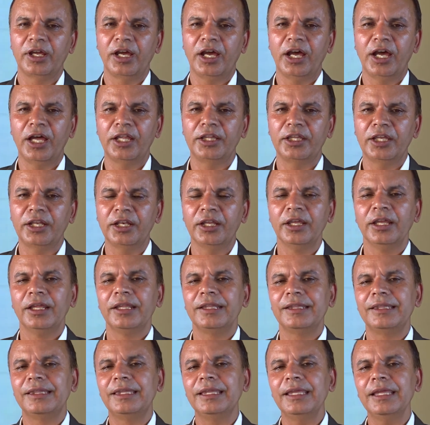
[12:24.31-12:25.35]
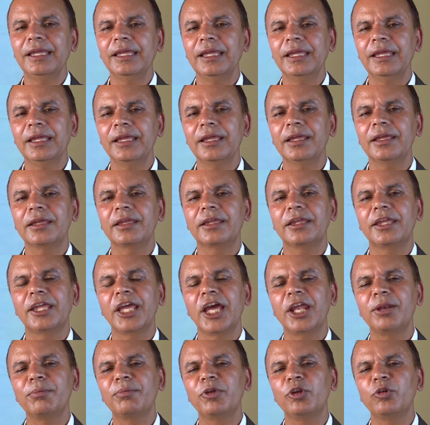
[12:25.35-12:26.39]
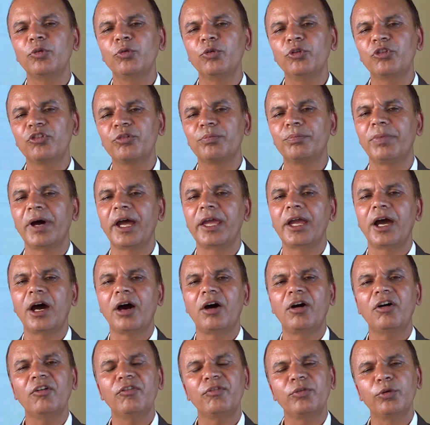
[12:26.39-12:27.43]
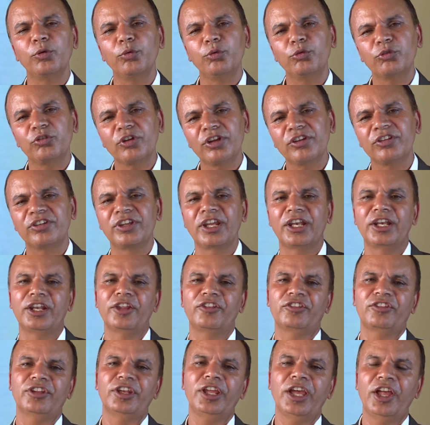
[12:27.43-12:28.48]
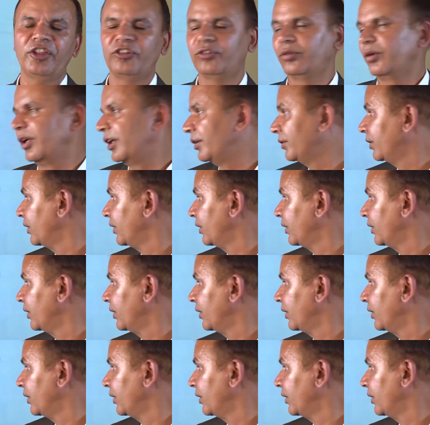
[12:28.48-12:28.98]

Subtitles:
and then they can be used by our future generation as well.